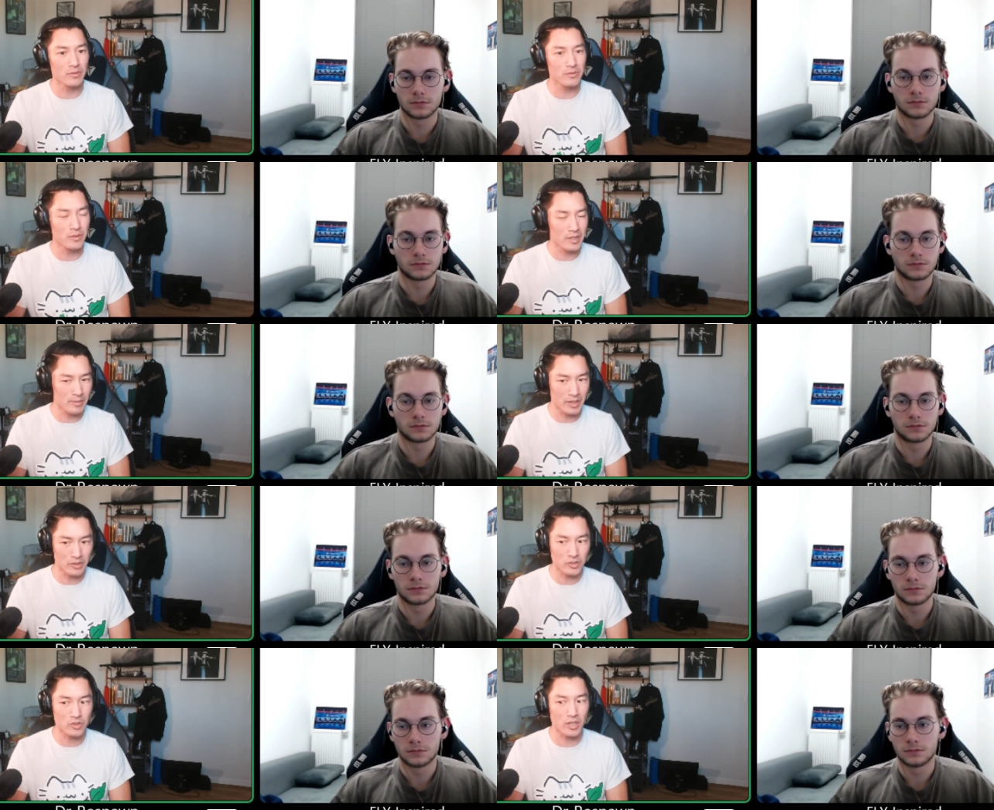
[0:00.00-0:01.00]
Speaker 1: fundamental
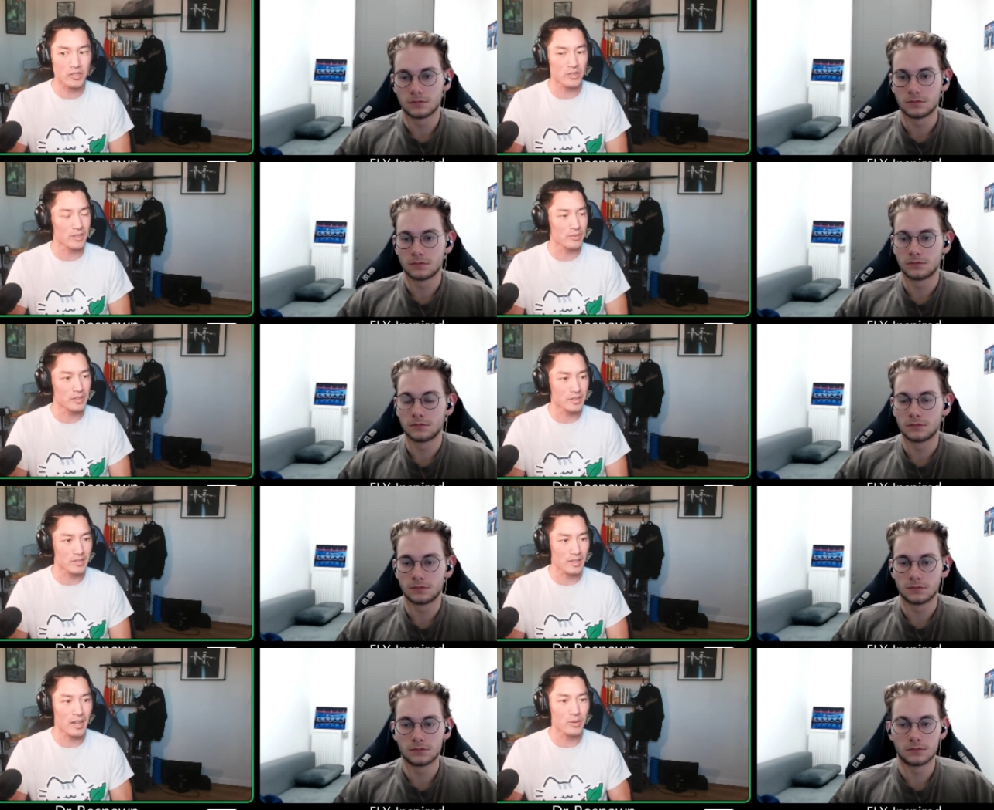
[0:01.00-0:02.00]
structure differences?
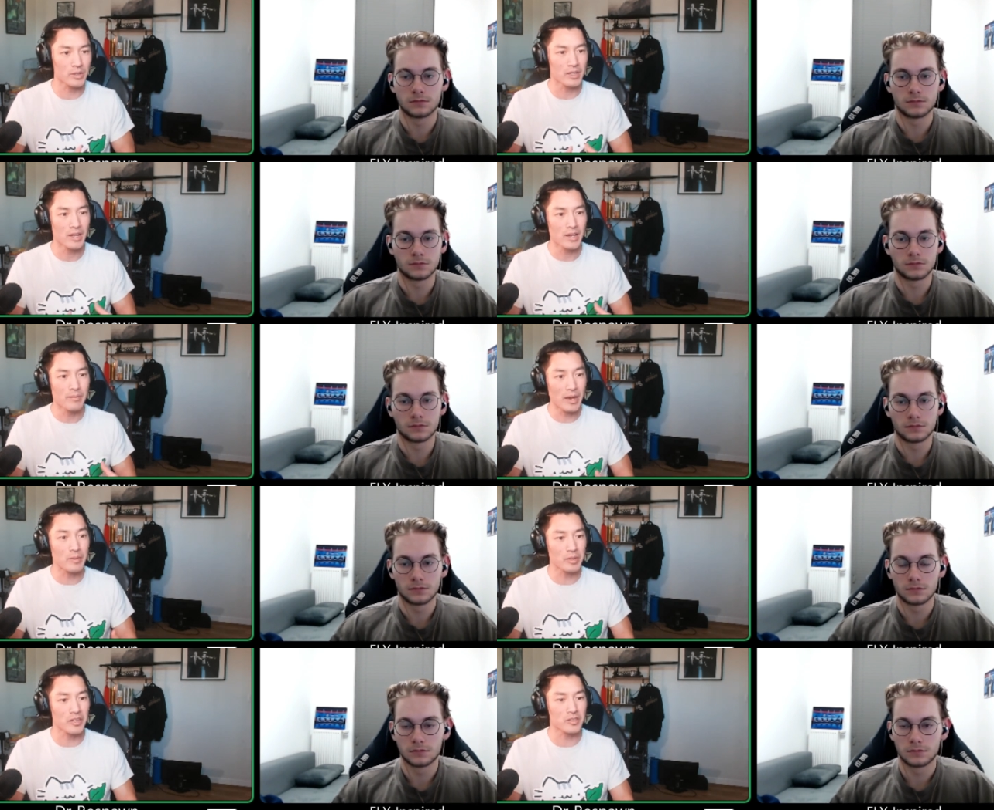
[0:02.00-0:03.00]
Like how do we make
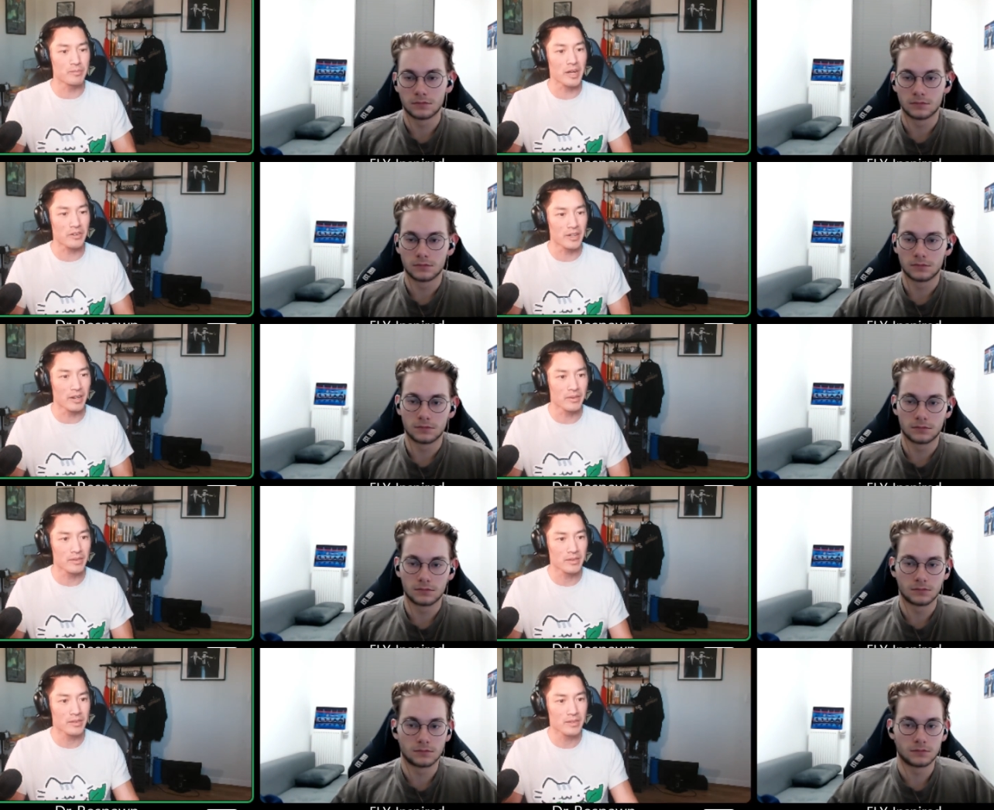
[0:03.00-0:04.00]
players better now?
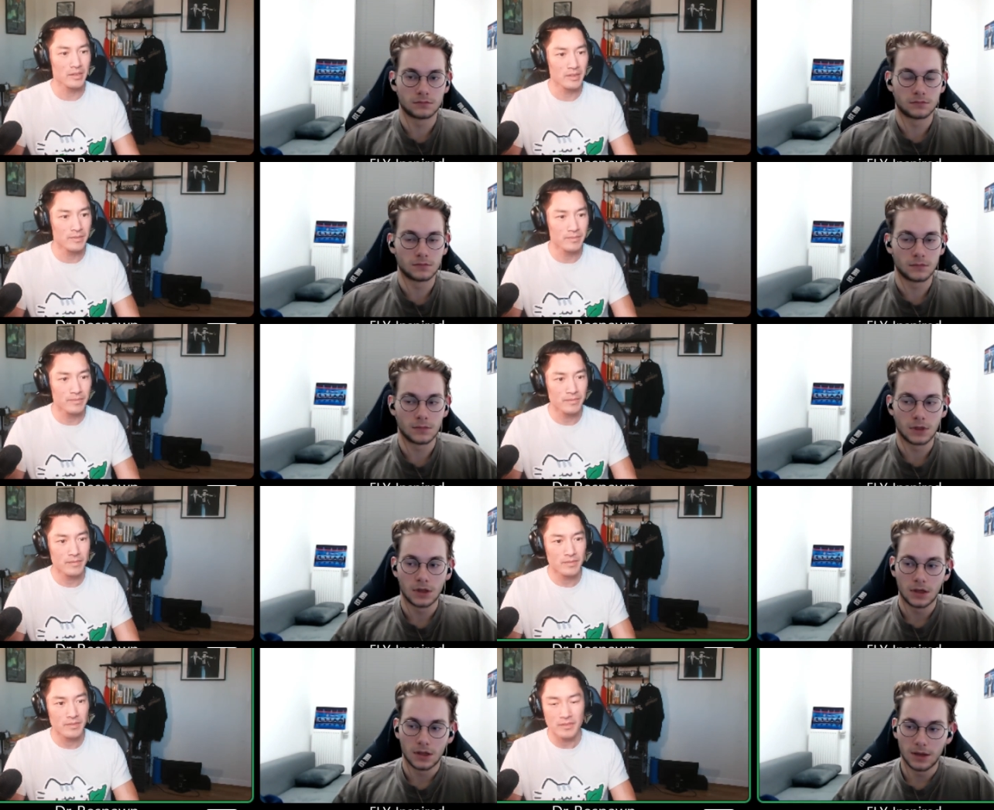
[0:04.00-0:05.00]

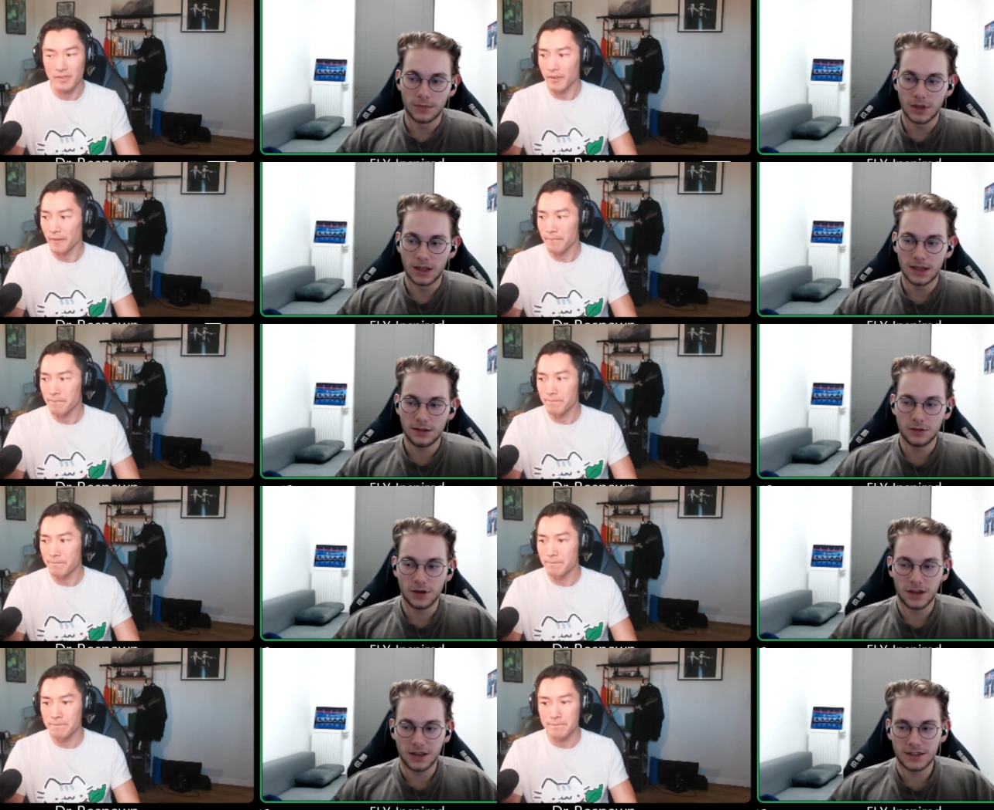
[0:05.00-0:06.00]
Speaker 2: I mean, I don't know.
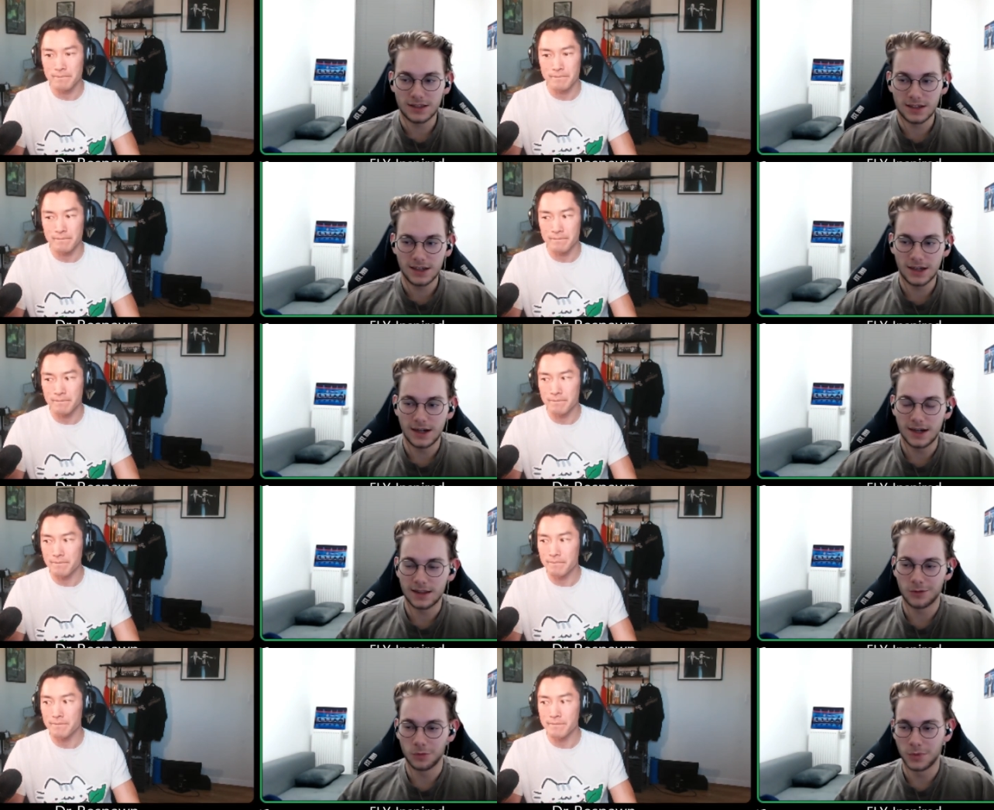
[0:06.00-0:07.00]
It's really
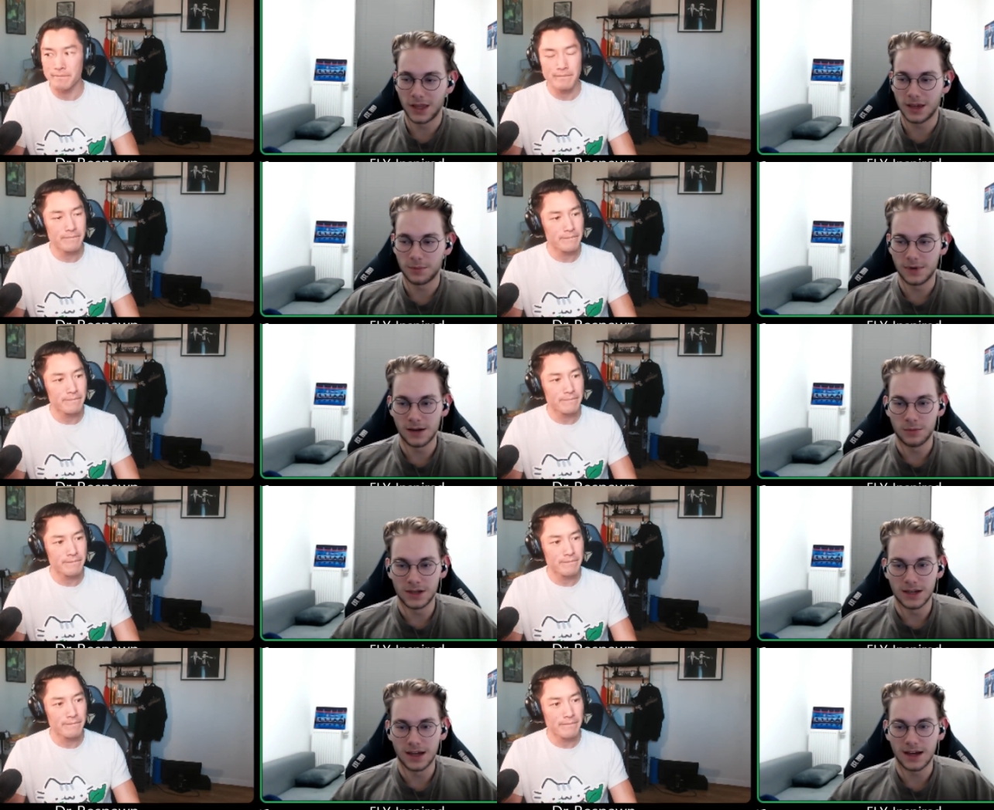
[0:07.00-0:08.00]
hard to make a player
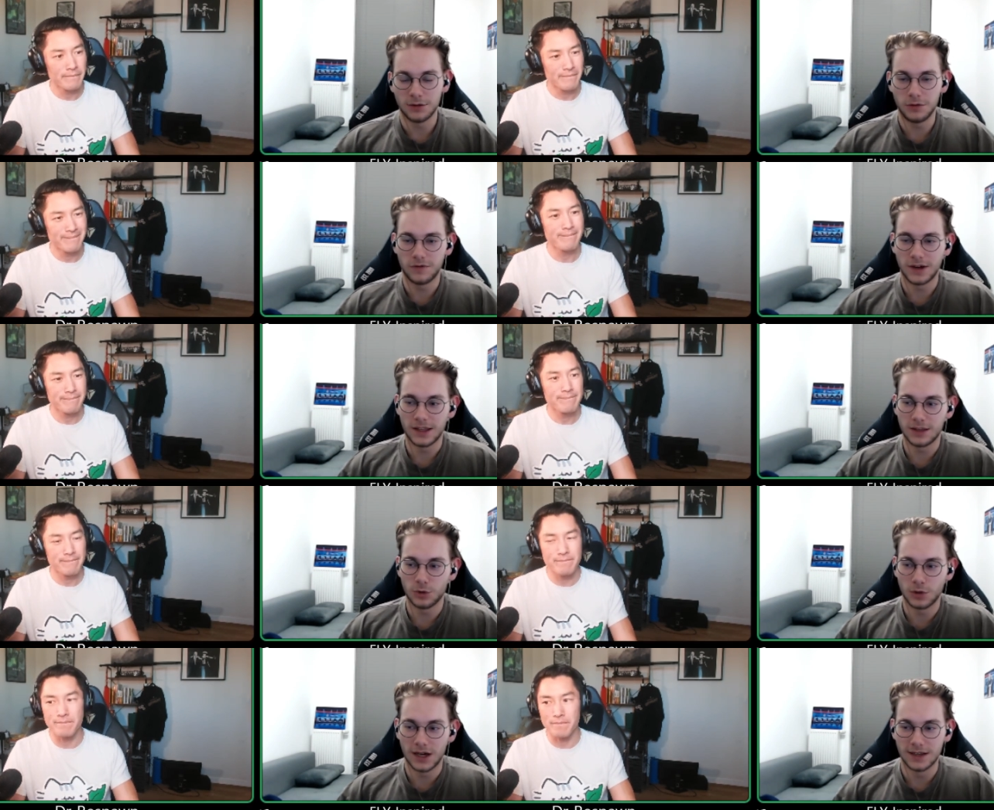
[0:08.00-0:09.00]
better. Like how to find a new
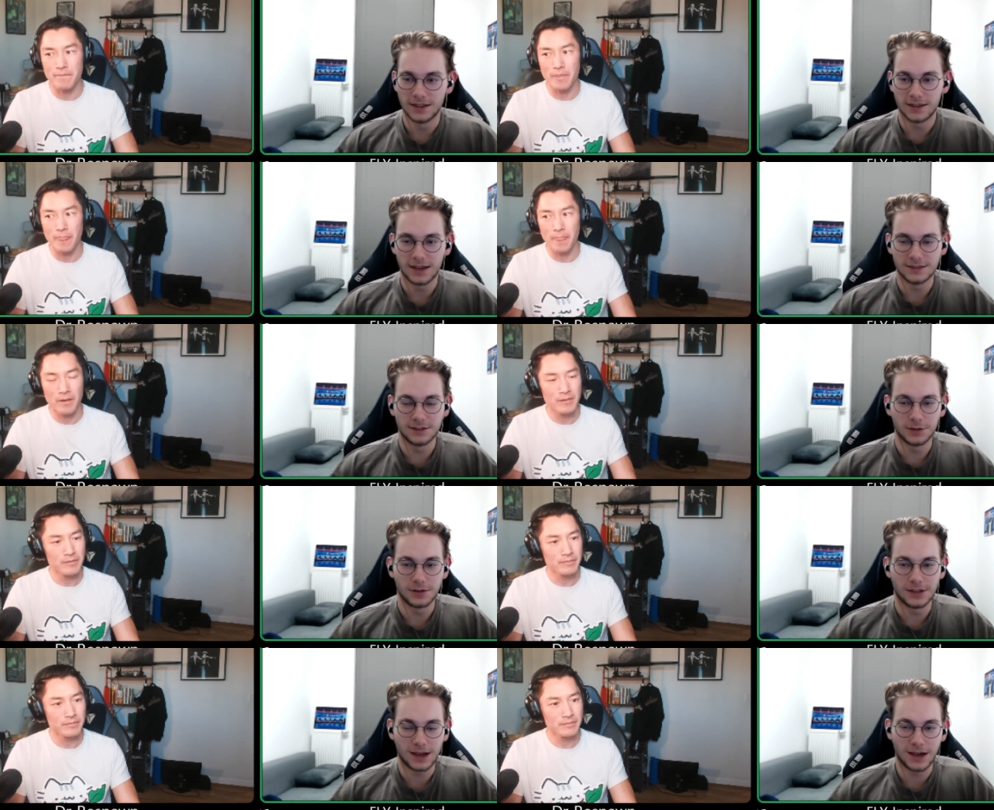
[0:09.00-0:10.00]
mm-hmm. talent. I don't know.
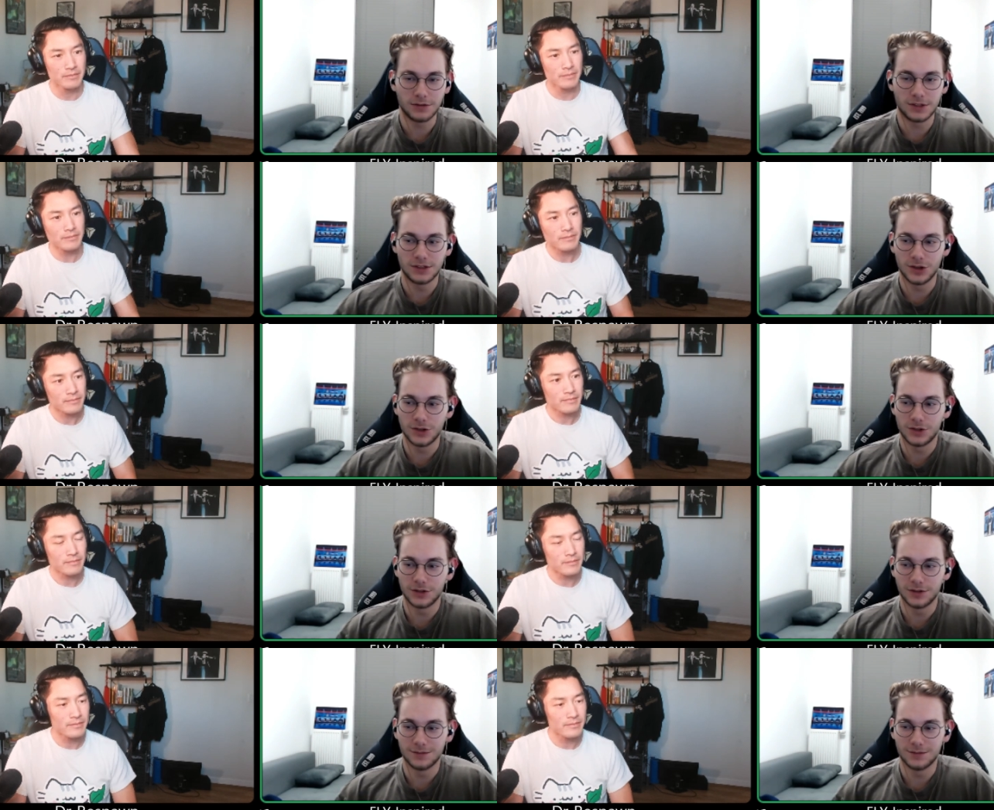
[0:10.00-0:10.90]
Like how did JoJo